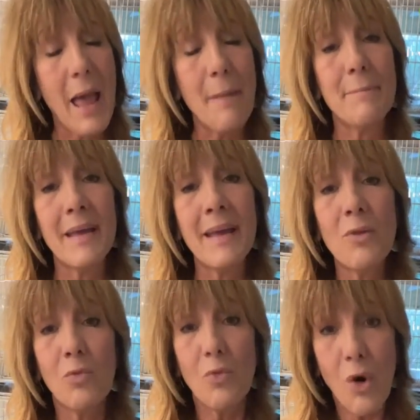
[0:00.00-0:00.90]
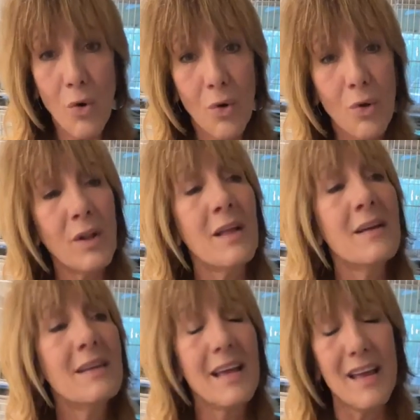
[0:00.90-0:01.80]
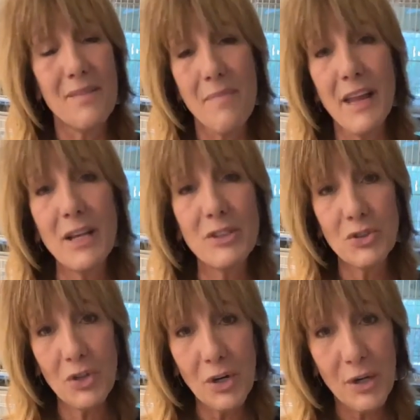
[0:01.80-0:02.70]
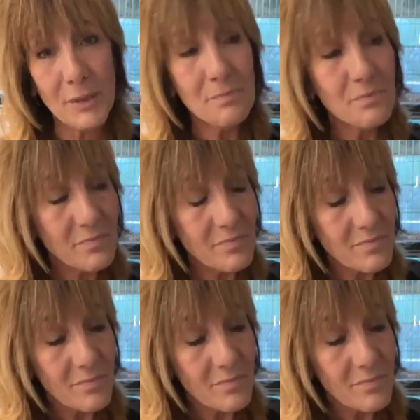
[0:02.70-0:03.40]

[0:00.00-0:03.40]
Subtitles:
a big role in making sure